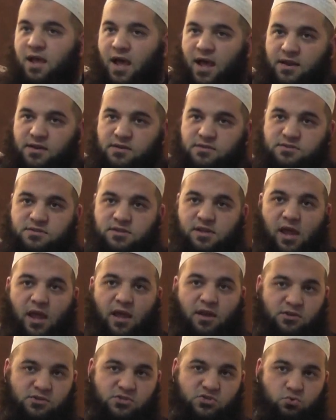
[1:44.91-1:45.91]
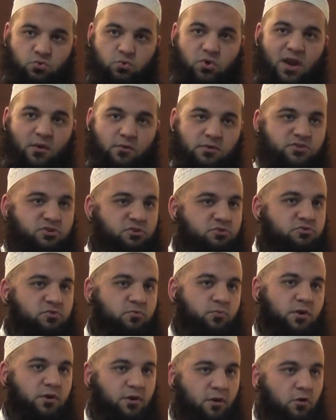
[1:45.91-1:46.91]
And in school, our
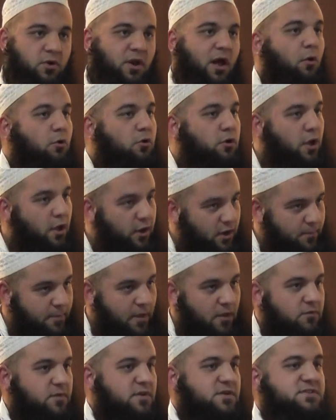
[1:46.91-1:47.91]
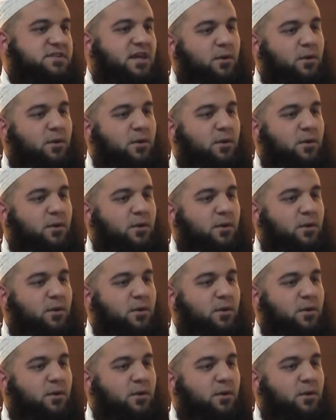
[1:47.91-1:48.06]
children would no doubt learn about this.